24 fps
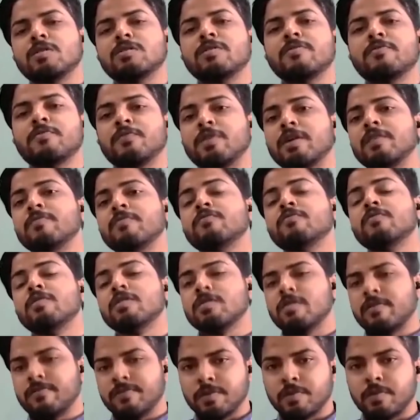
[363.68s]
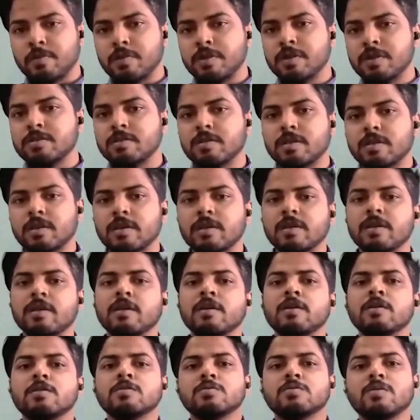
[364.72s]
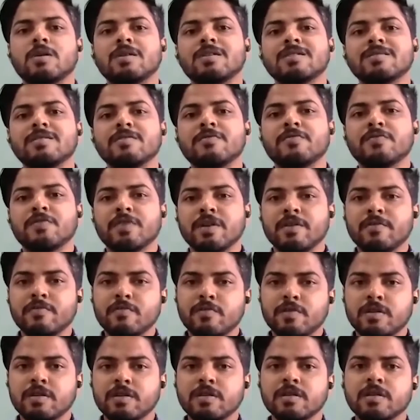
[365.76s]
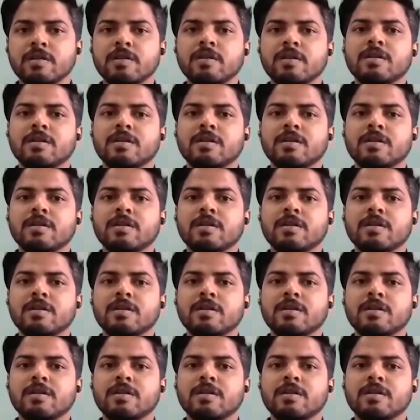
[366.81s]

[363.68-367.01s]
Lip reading: what the framework of the code is. Okay, so under the framework,